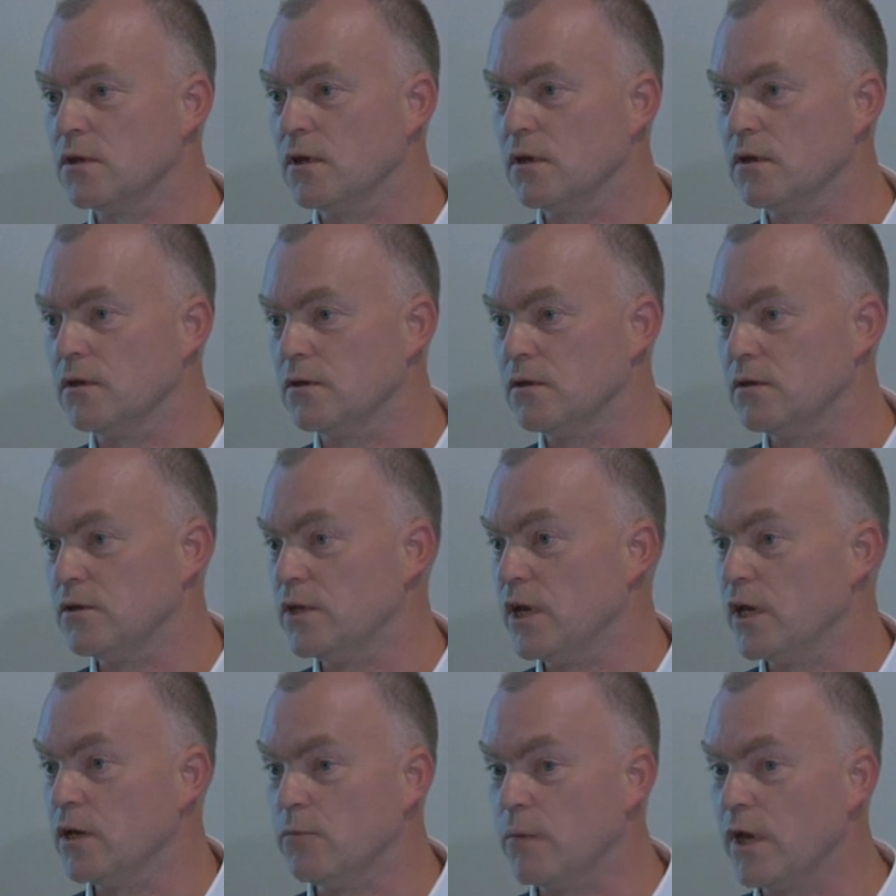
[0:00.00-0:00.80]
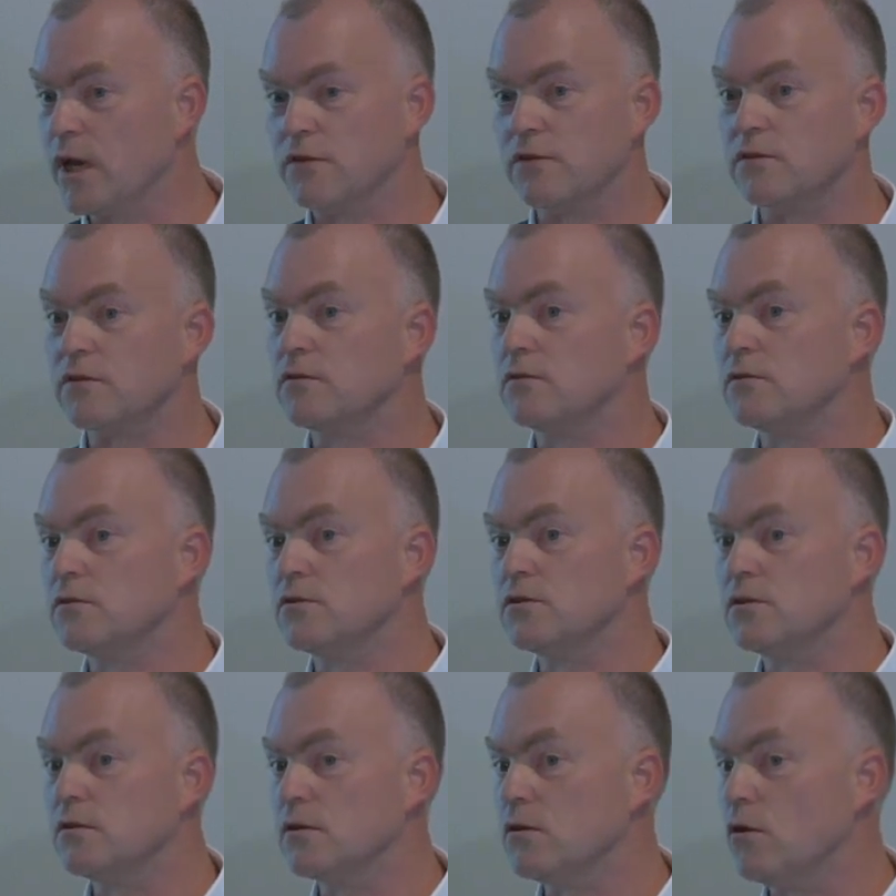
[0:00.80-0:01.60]
And yaidom acted
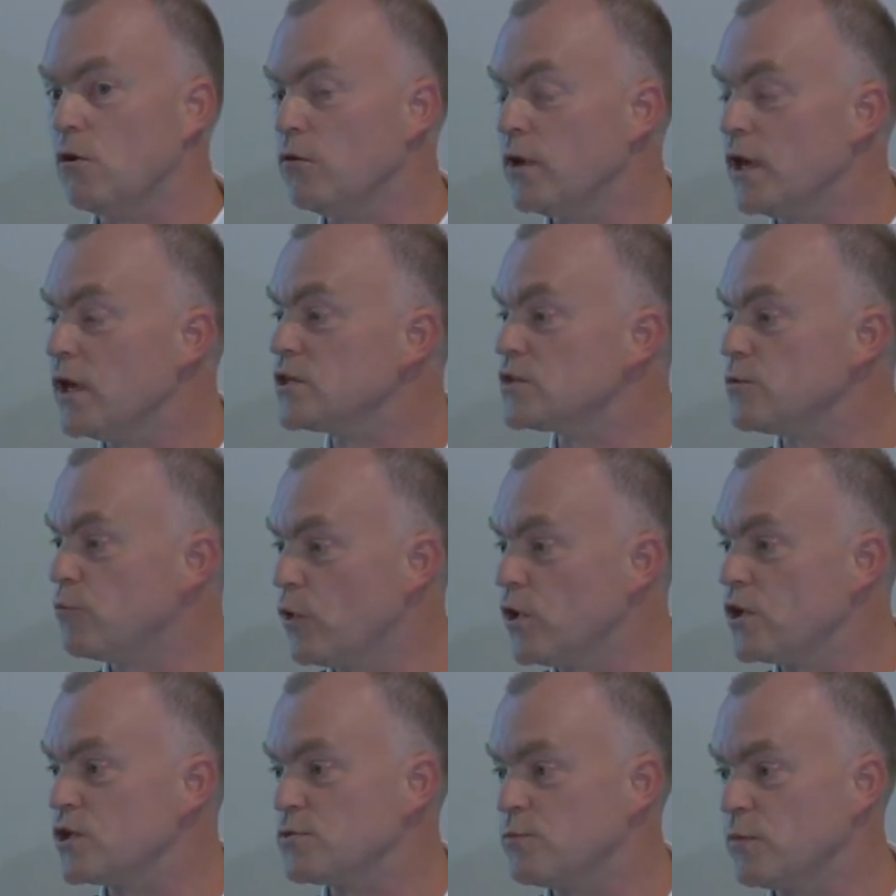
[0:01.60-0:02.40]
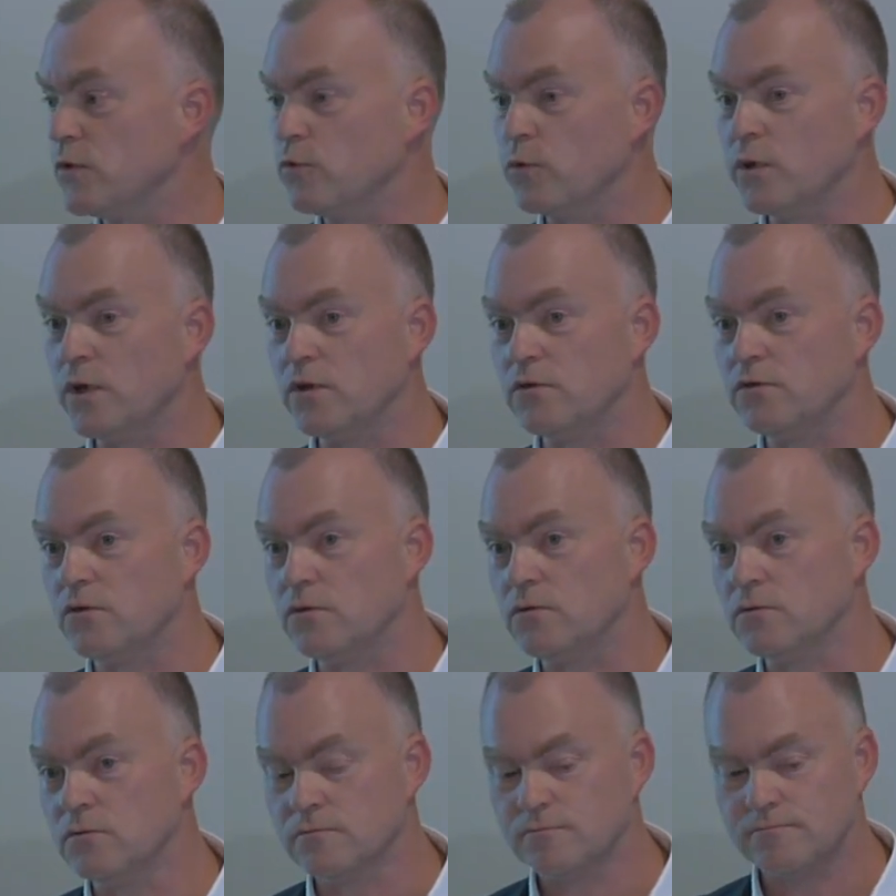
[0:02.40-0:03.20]
only as a bridge between the
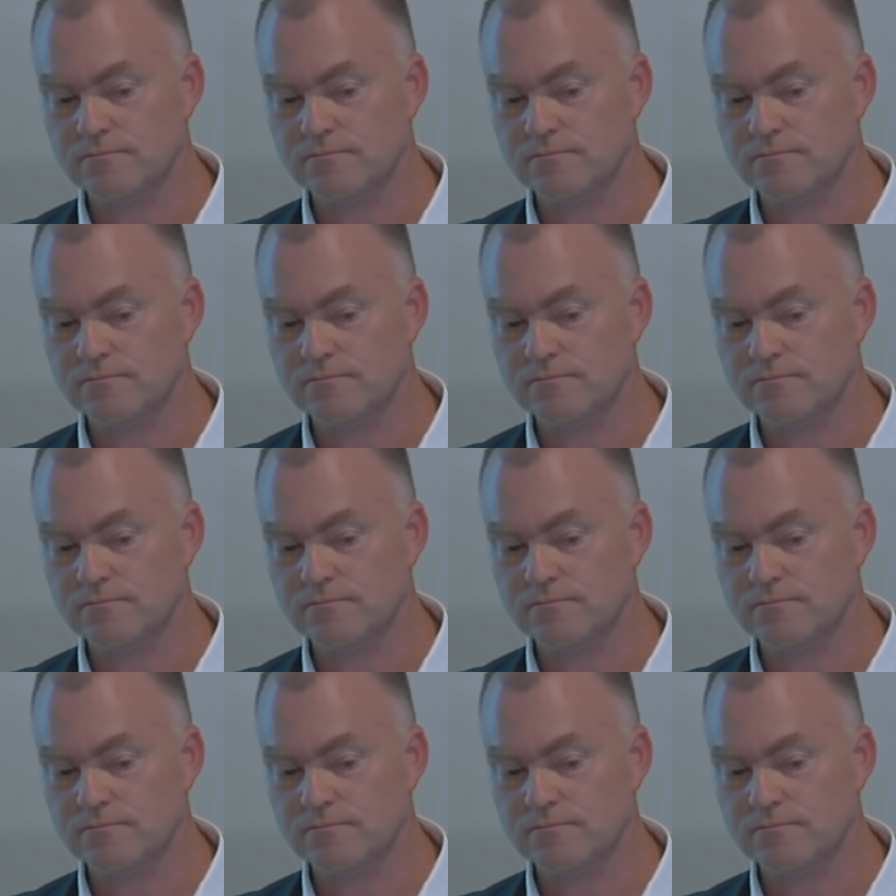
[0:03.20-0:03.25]
two.